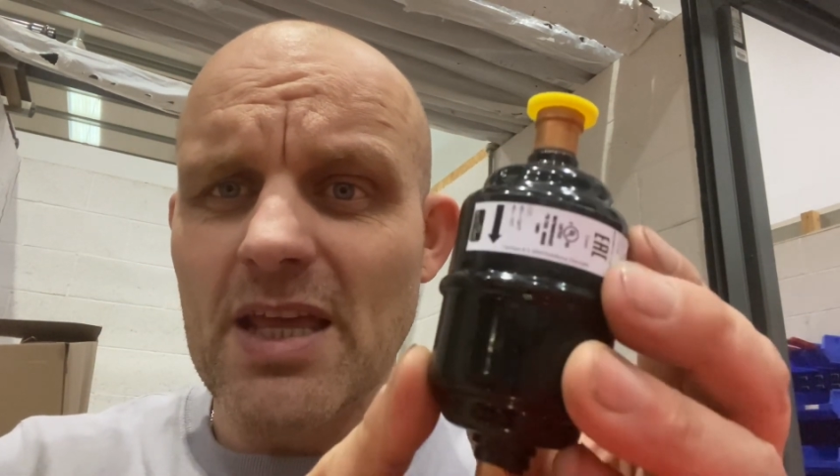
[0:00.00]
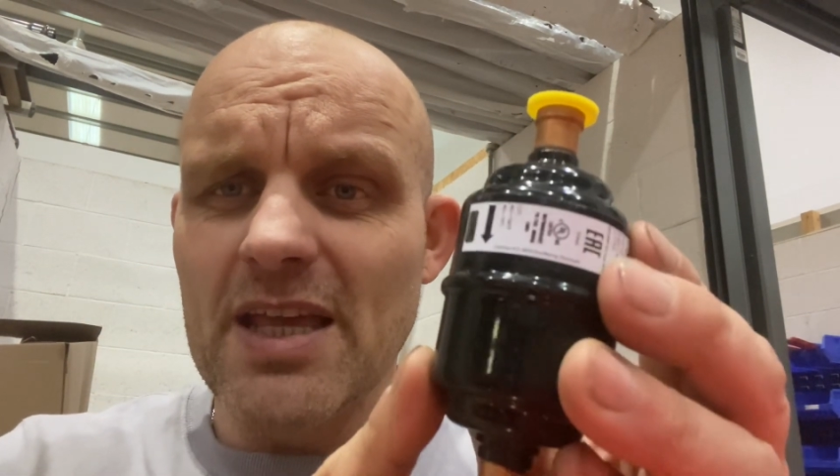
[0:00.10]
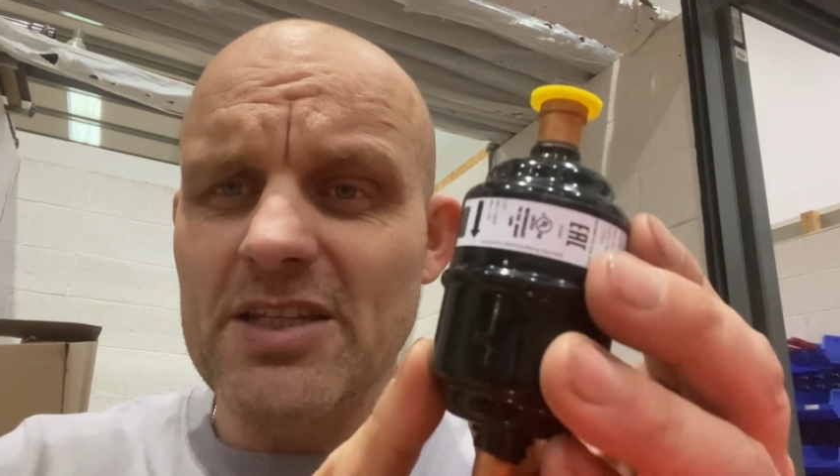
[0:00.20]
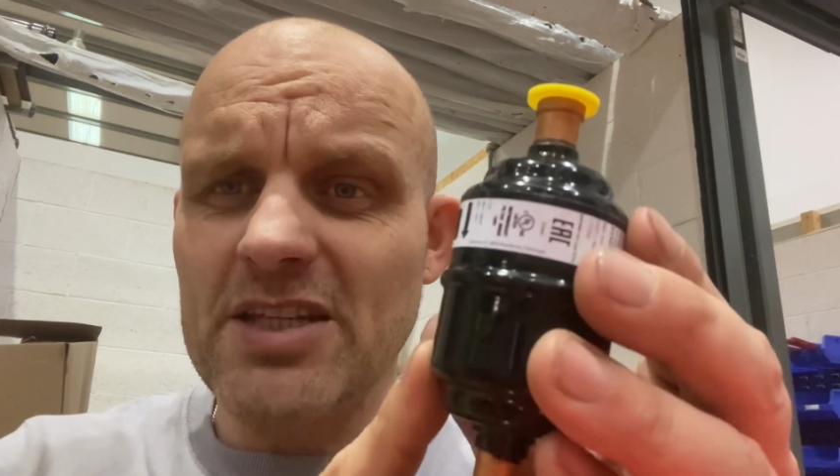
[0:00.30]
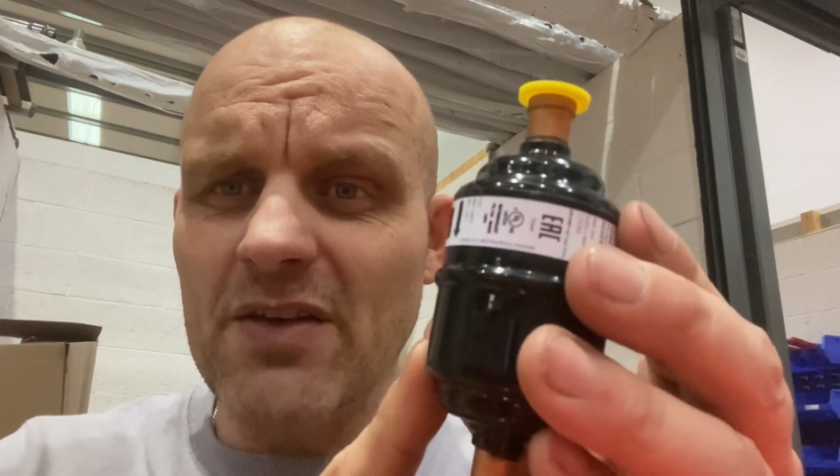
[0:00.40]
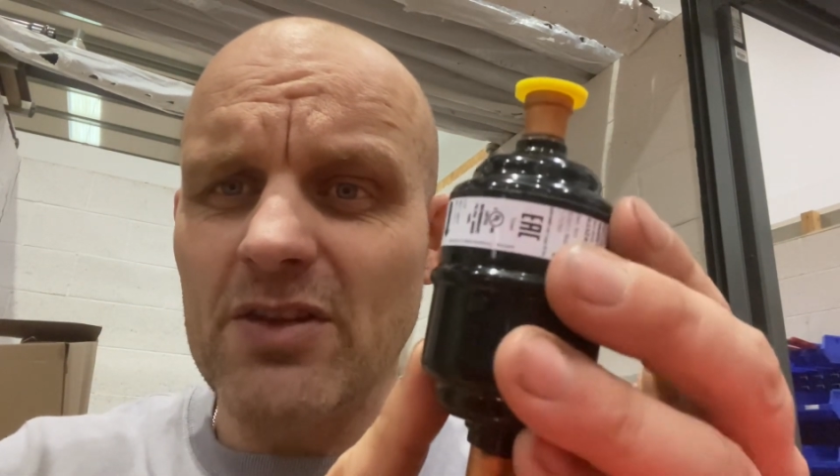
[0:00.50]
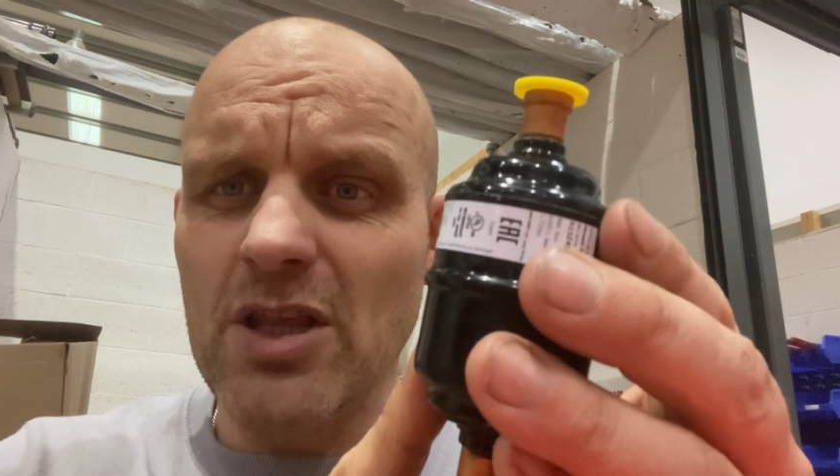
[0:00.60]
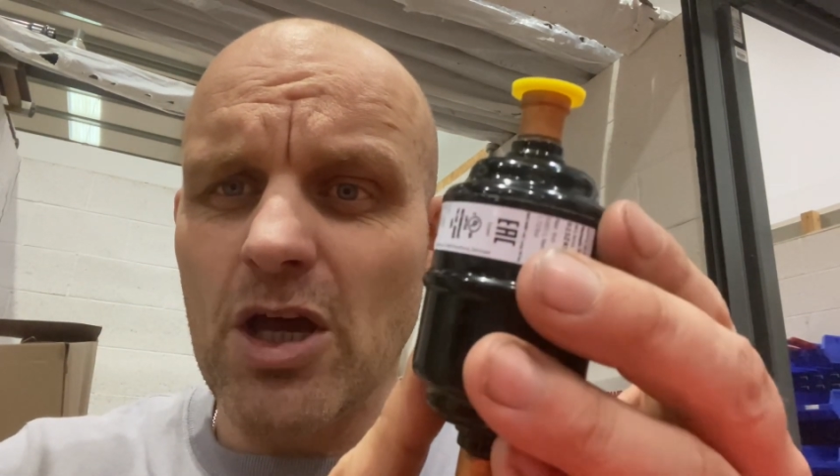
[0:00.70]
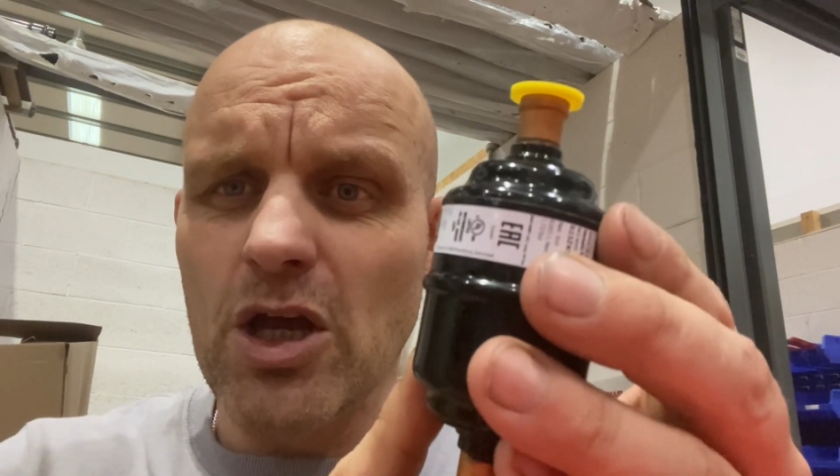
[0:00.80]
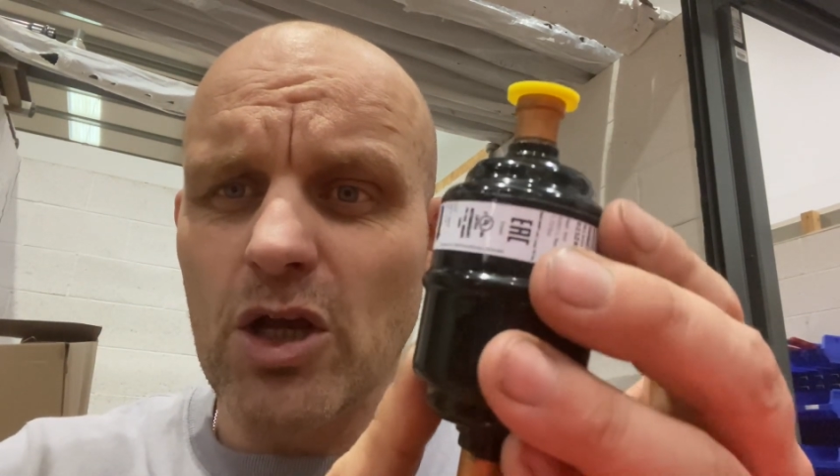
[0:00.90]
saving
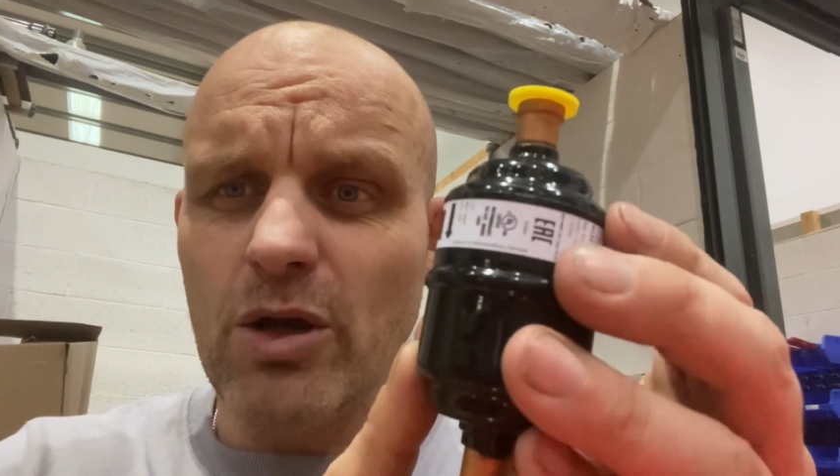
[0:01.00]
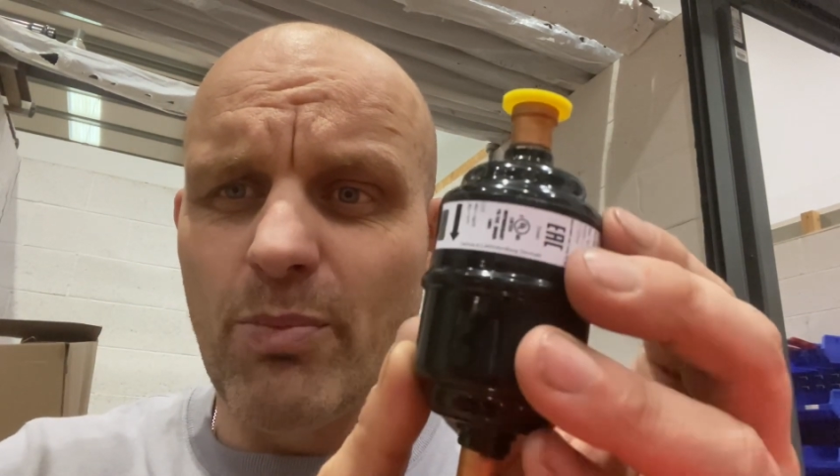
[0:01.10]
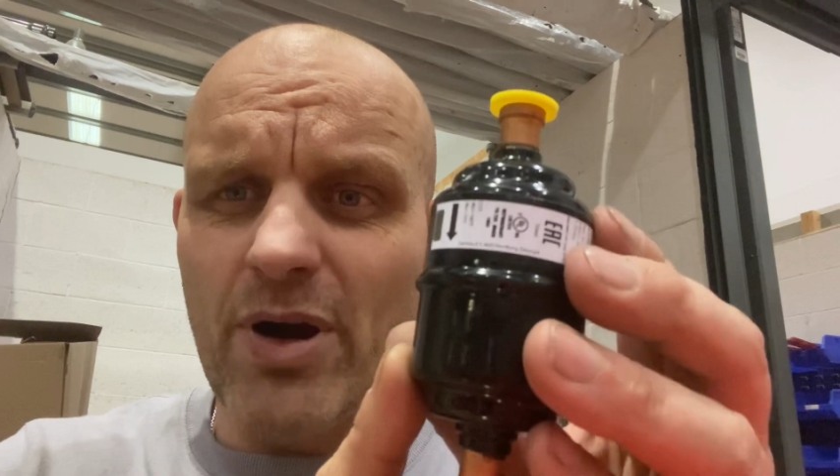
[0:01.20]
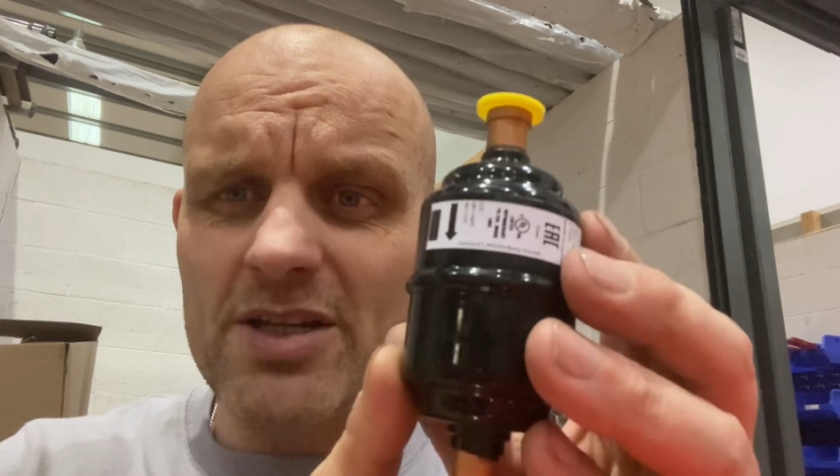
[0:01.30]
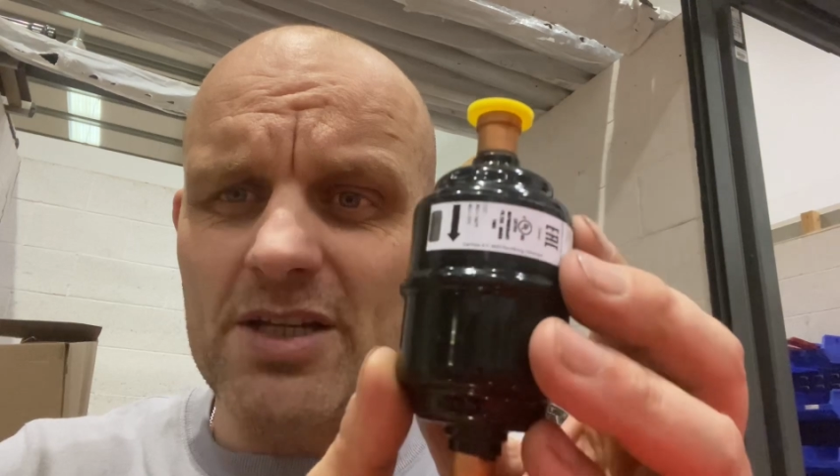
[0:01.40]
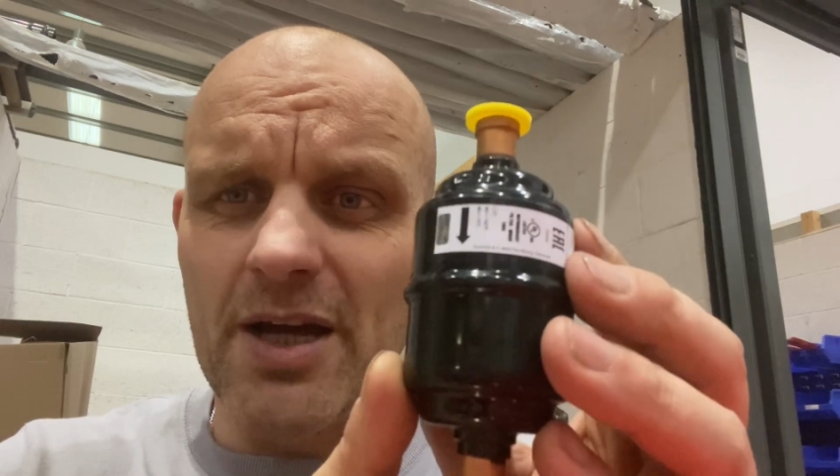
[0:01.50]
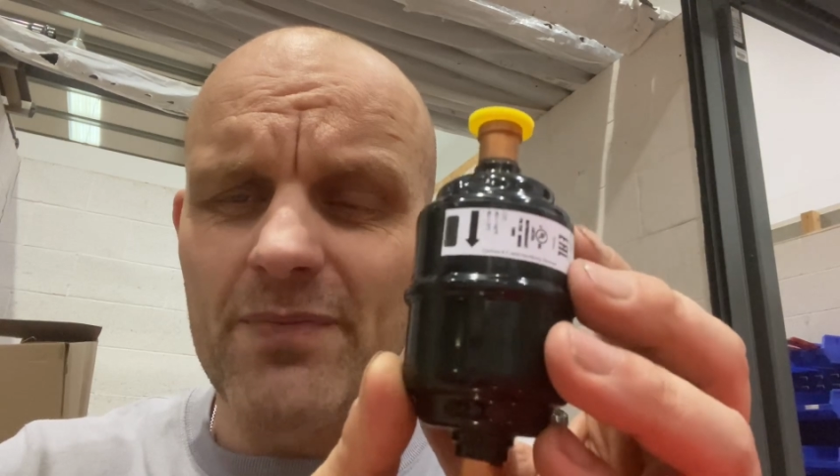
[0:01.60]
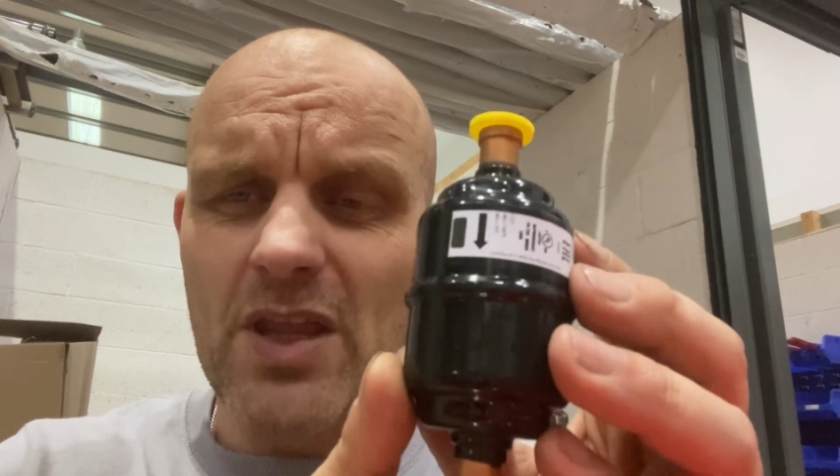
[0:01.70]
the compressor.